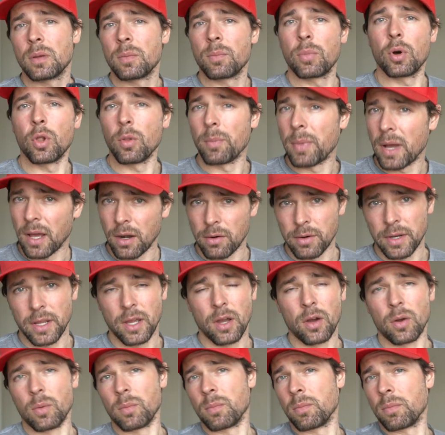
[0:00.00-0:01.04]
pull the battery
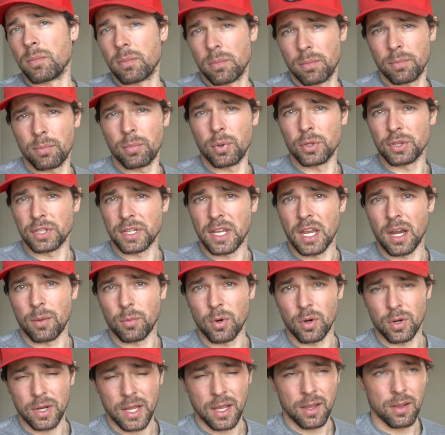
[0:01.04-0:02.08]
out, put the
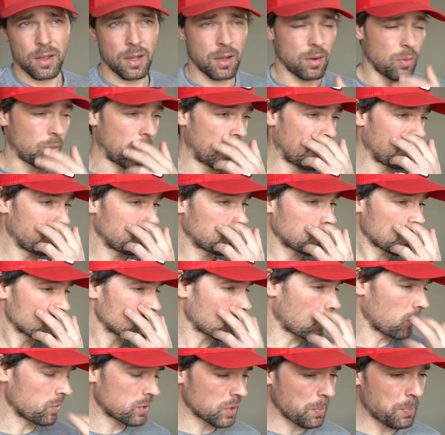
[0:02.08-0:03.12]
camera away.
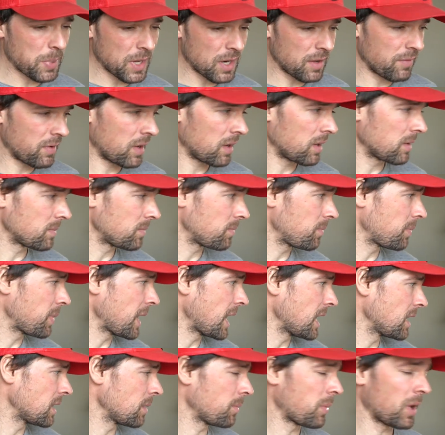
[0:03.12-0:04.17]
So it was a bit of a
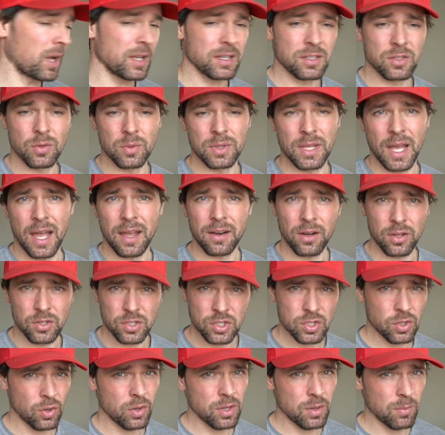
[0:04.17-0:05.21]
pain in the butt doing that, and I'll
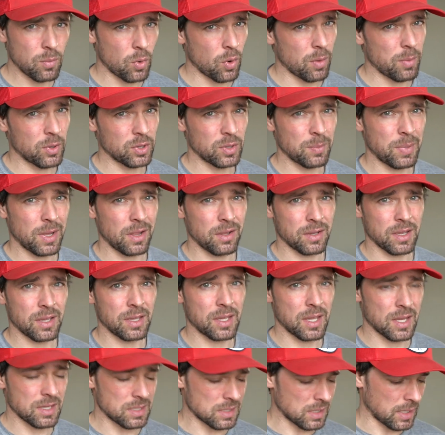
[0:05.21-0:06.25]
show you more about the Pelican
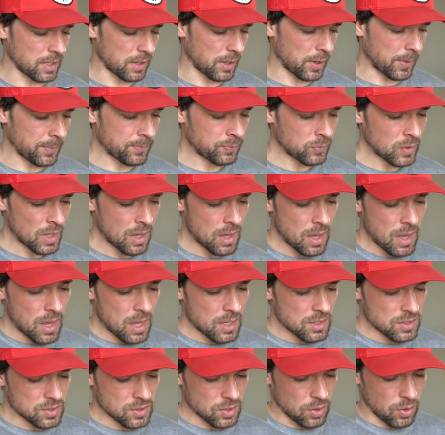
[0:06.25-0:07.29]
case later.
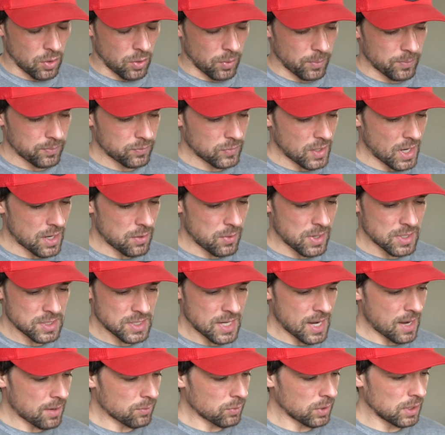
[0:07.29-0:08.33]
So anyways,
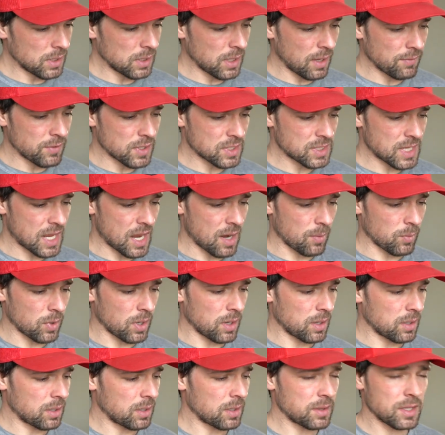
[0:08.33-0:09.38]
yeah, I really love this
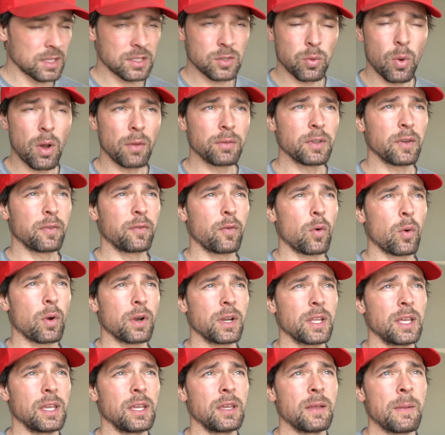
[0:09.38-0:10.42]
camera. The
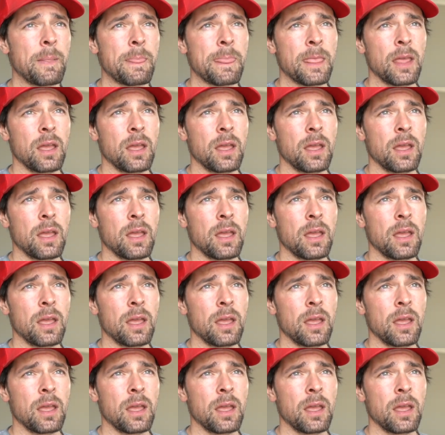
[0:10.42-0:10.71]
12-40,